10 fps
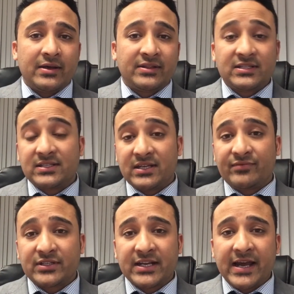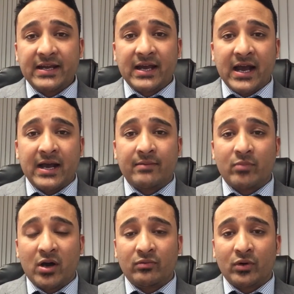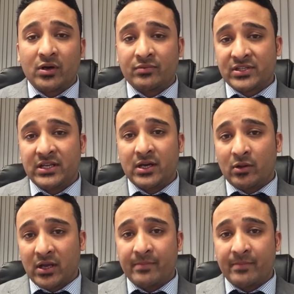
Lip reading: This is it for today. I'll